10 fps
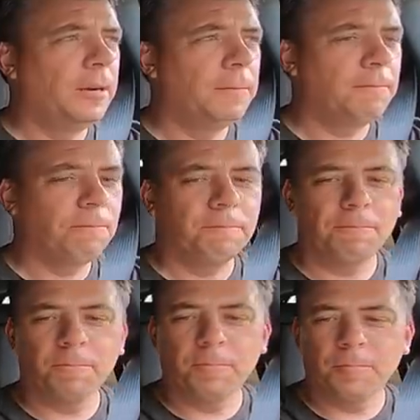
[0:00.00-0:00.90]

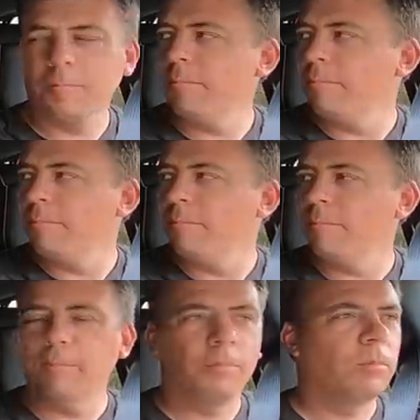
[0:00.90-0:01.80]

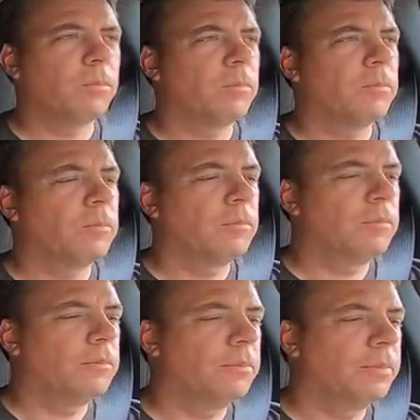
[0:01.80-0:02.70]

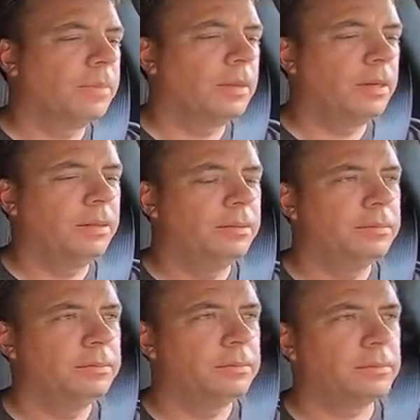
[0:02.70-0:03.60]

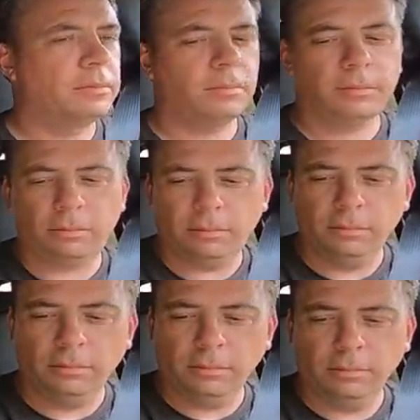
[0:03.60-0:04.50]

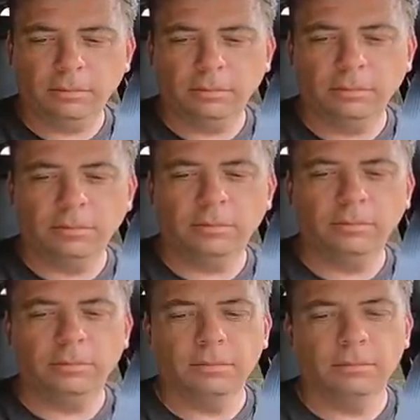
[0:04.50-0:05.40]
The person shown says nothing.